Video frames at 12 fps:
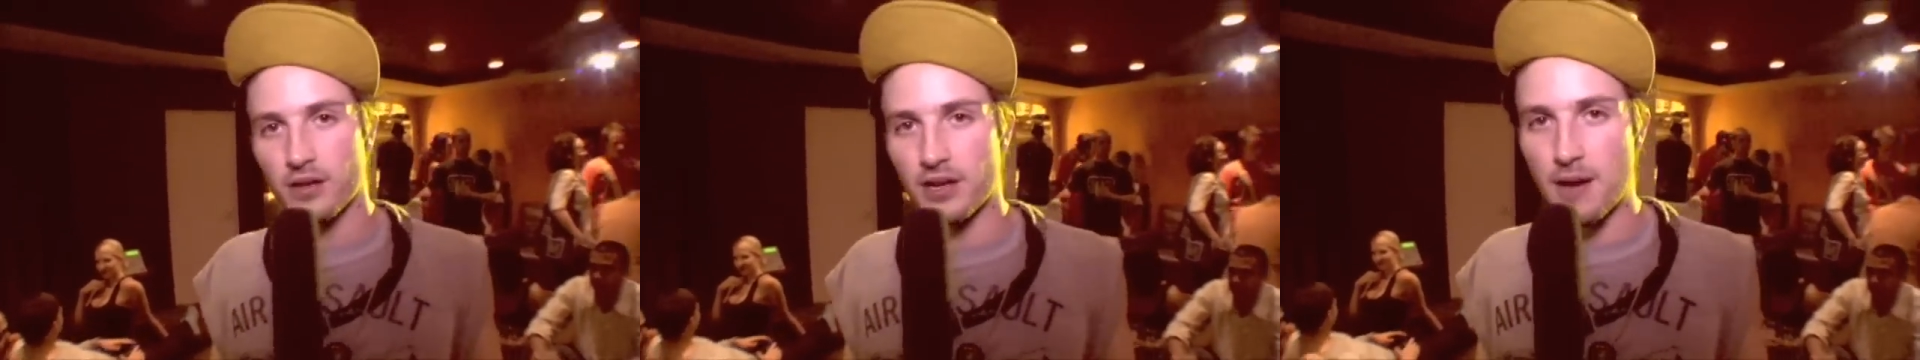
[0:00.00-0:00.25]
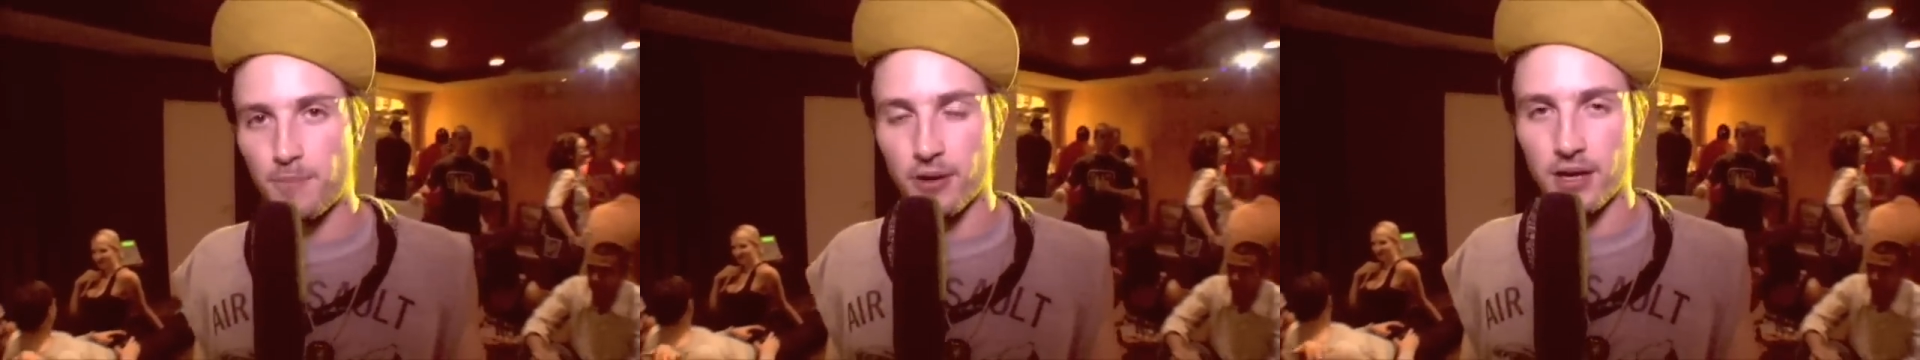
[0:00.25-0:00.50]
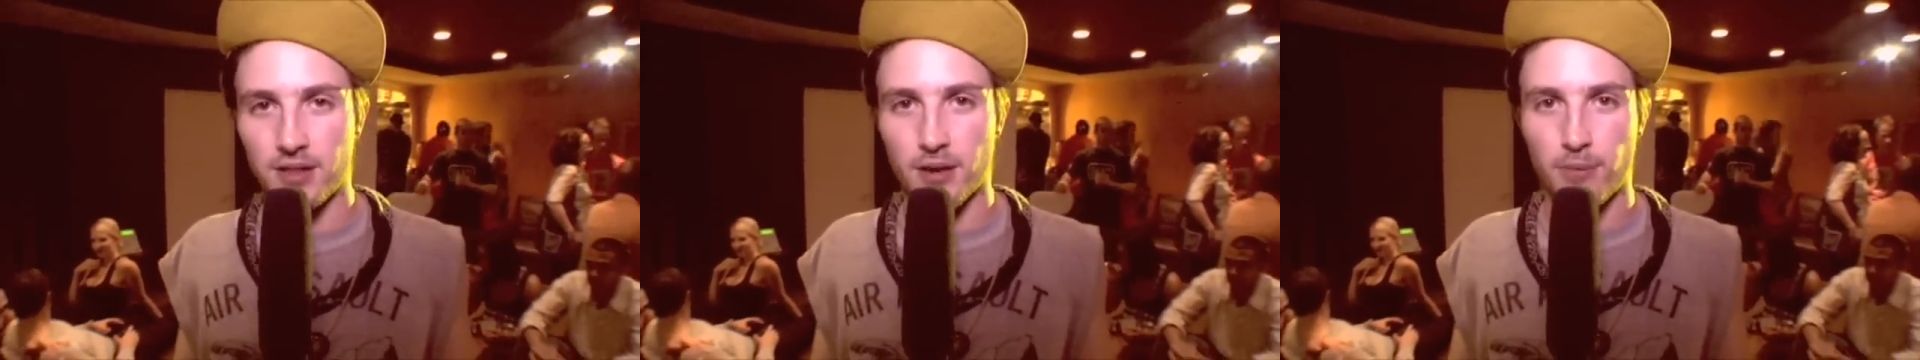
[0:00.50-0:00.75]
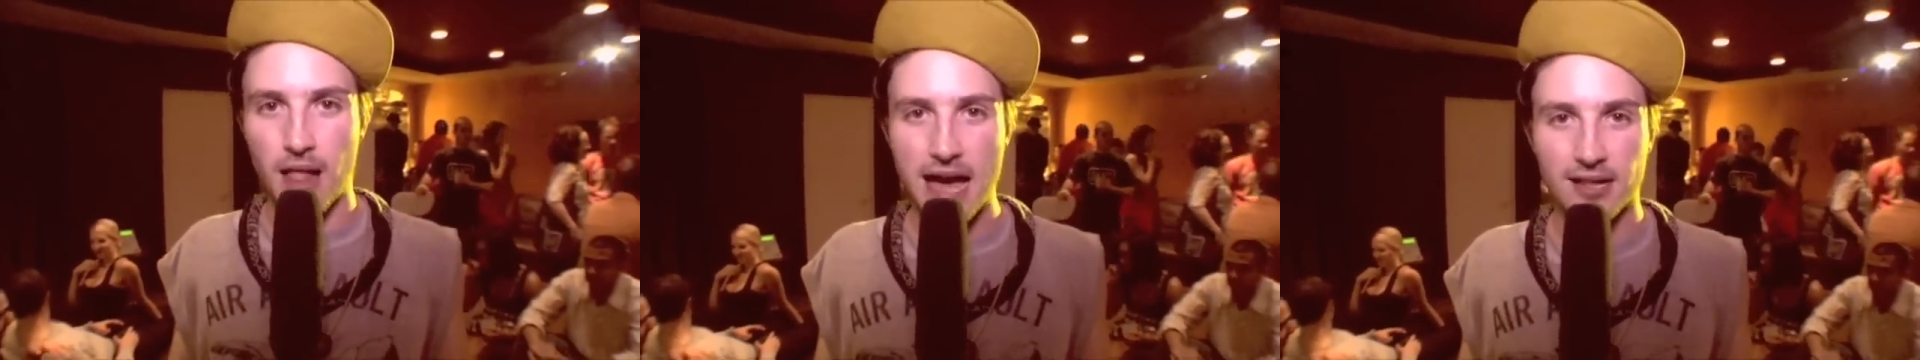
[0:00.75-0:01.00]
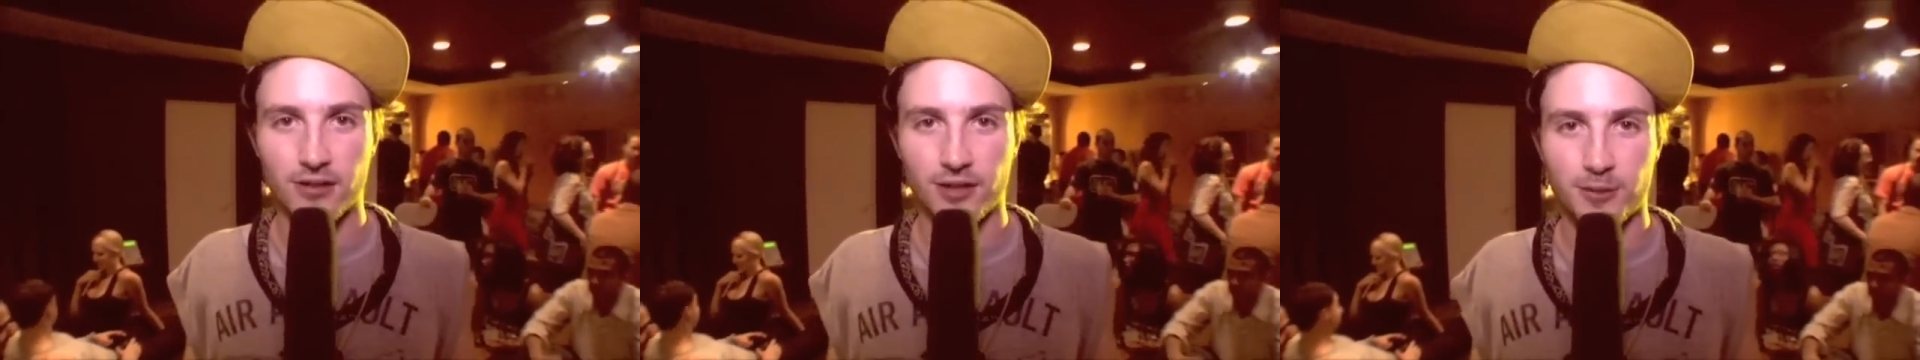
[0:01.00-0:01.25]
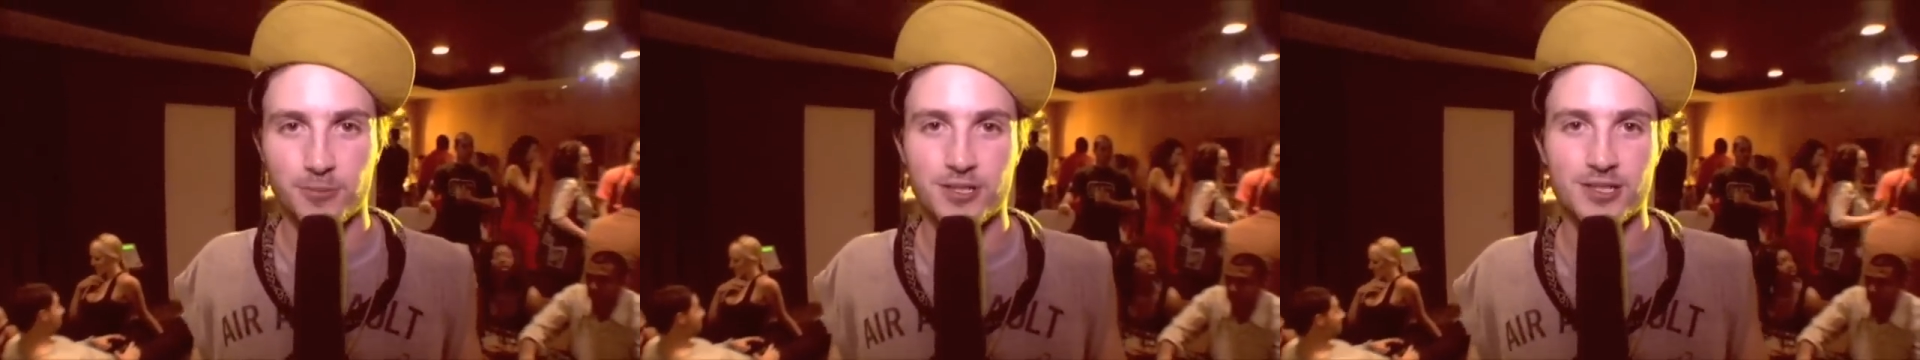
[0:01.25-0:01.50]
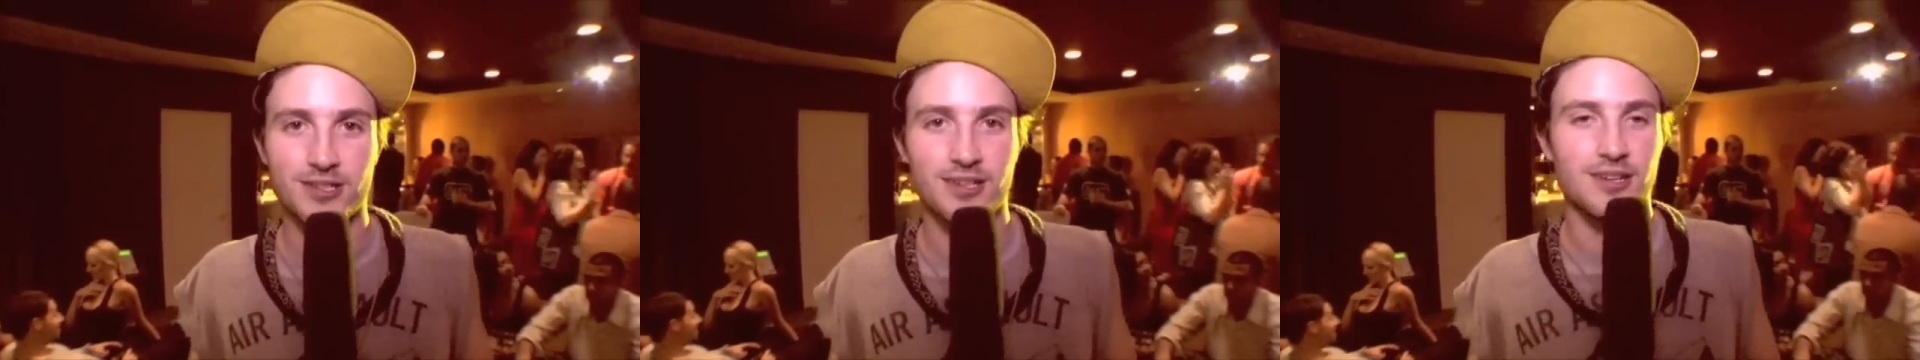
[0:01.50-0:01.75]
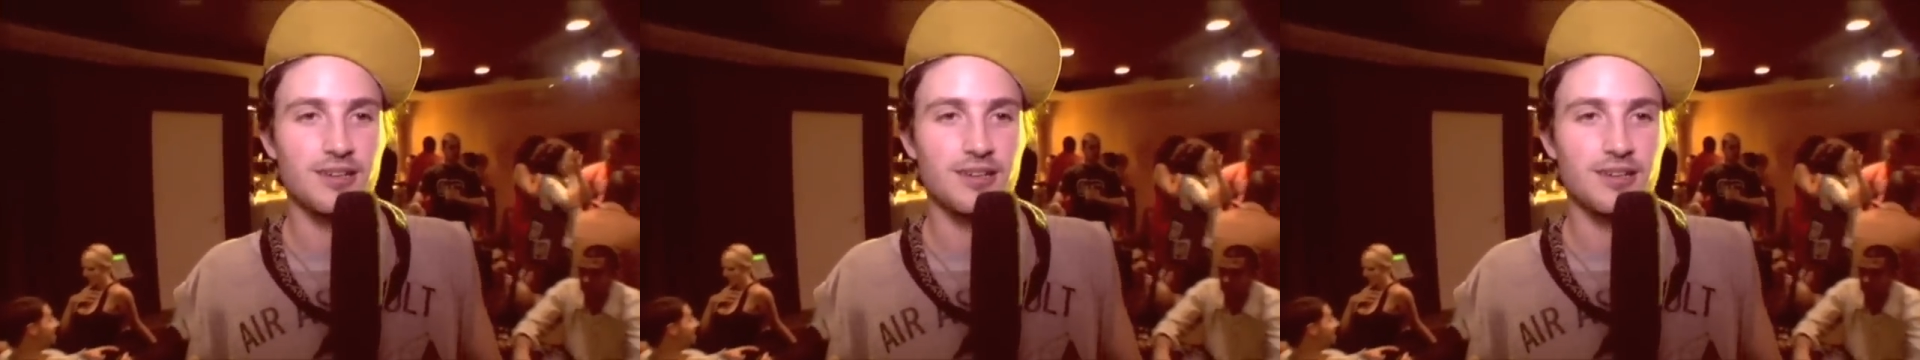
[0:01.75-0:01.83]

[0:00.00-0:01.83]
and I play in the Black Lips.